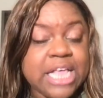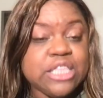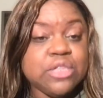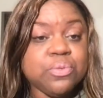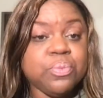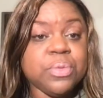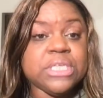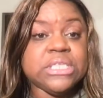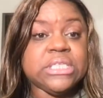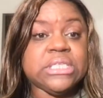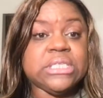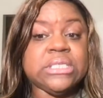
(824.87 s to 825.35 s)

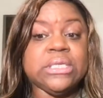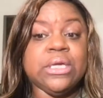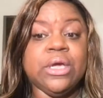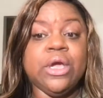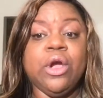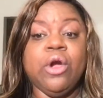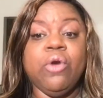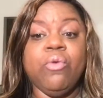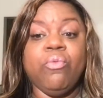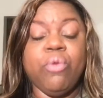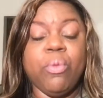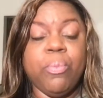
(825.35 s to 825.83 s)
was
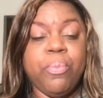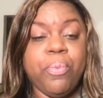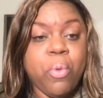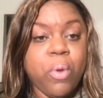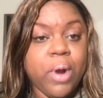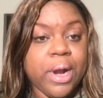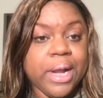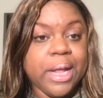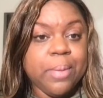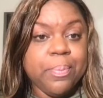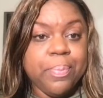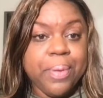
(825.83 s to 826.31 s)

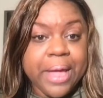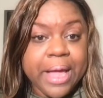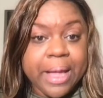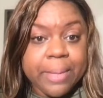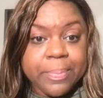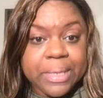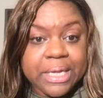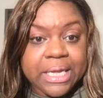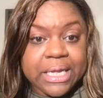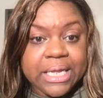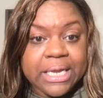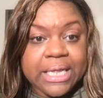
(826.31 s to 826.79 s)
reported
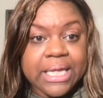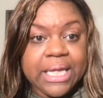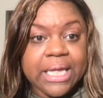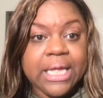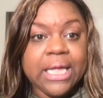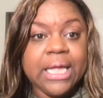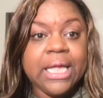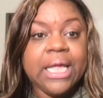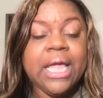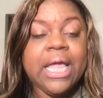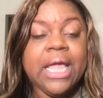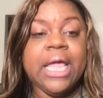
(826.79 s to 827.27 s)

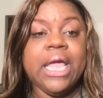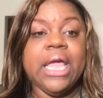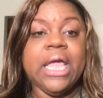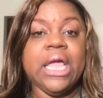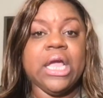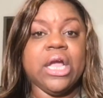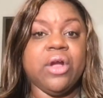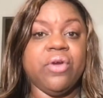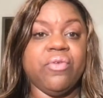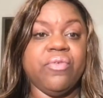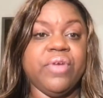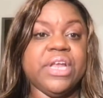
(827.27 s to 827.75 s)
publicly
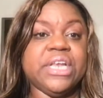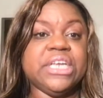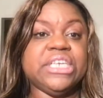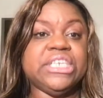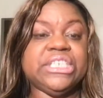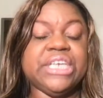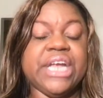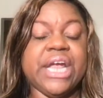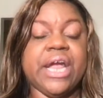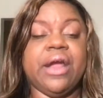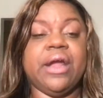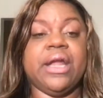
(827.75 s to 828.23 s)
and Karita
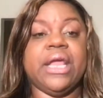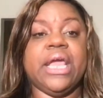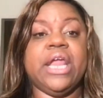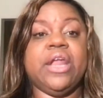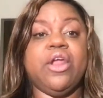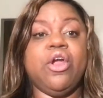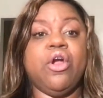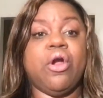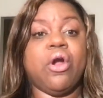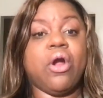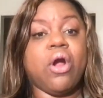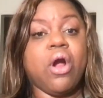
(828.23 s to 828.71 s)
shared in
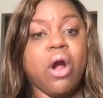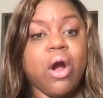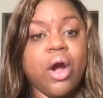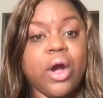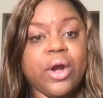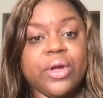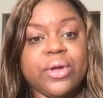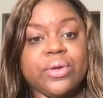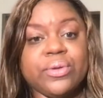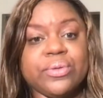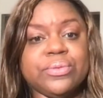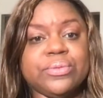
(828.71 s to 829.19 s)
her
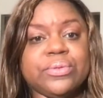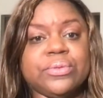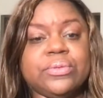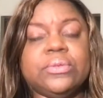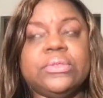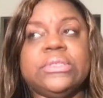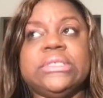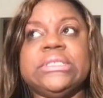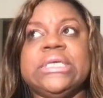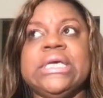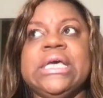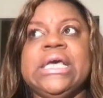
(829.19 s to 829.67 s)

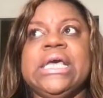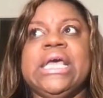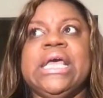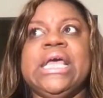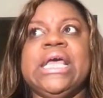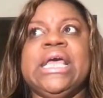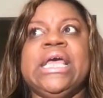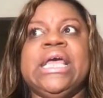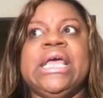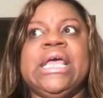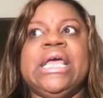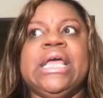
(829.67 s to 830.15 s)
articles,
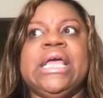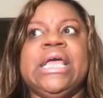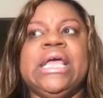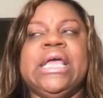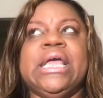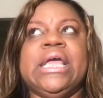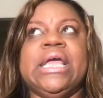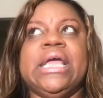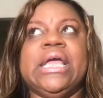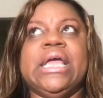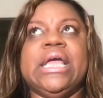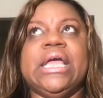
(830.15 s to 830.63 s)

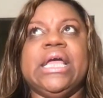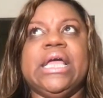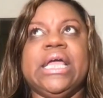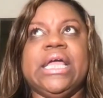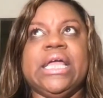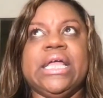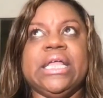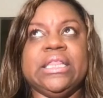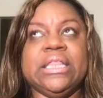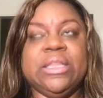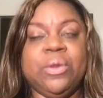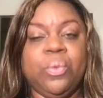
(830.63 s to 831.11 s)

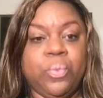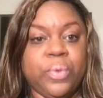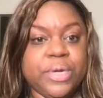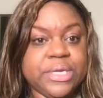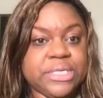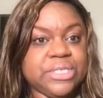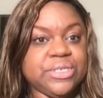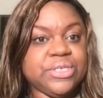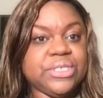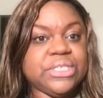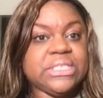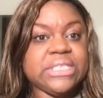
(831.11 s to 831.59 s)
the
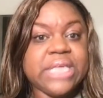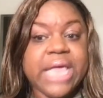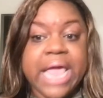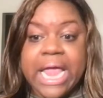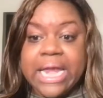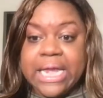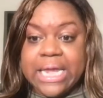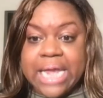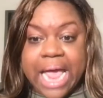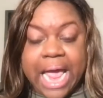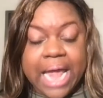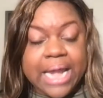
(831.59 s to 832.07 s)
Wizards
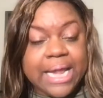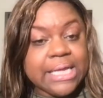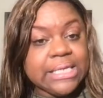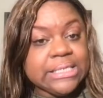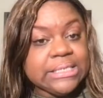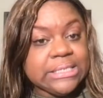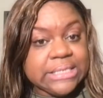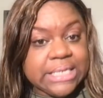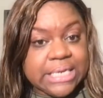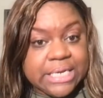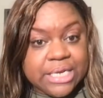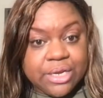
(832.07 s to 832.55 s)
had not
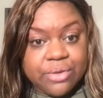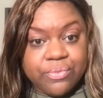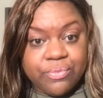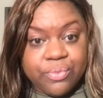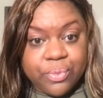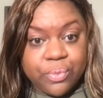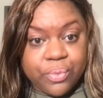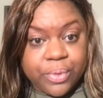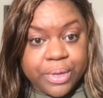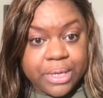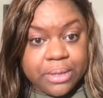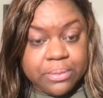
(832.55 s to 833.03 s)
extended
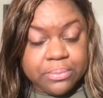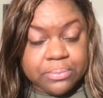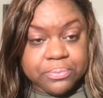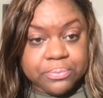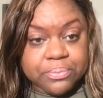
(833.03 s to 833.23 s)
Rui.